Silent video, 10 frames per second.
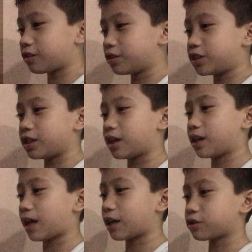during
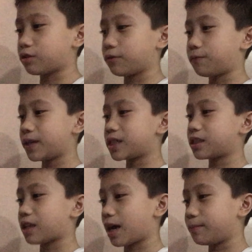an actual
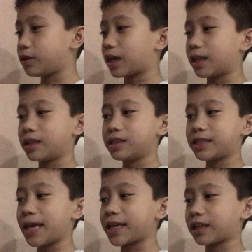FaceTime, you can
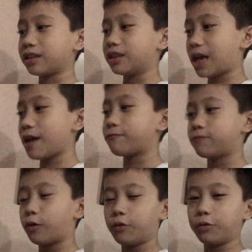take live
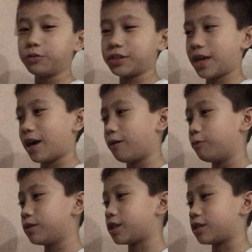photos now,
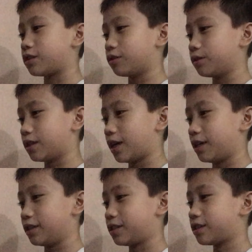which is so
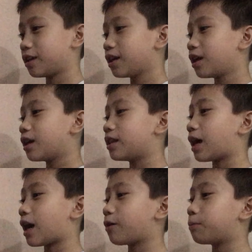nice.
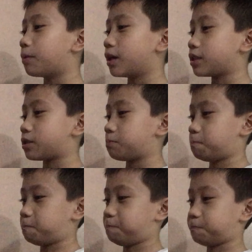Now, but
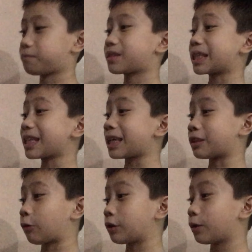it
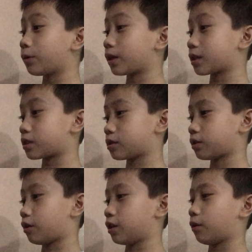only works
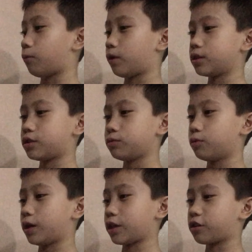on a
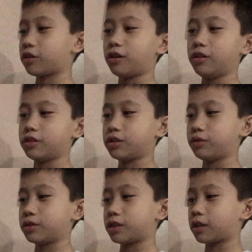one-to-one call, so
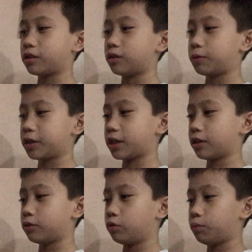it's not gonna work in a
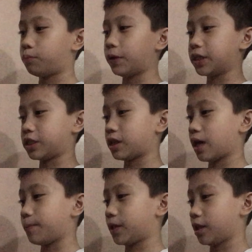group
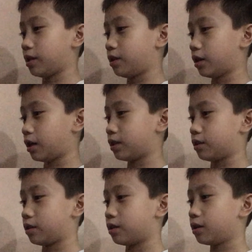FaceTime, and the
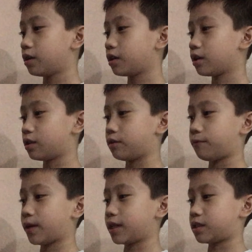other
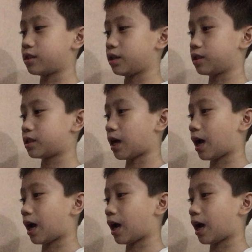device does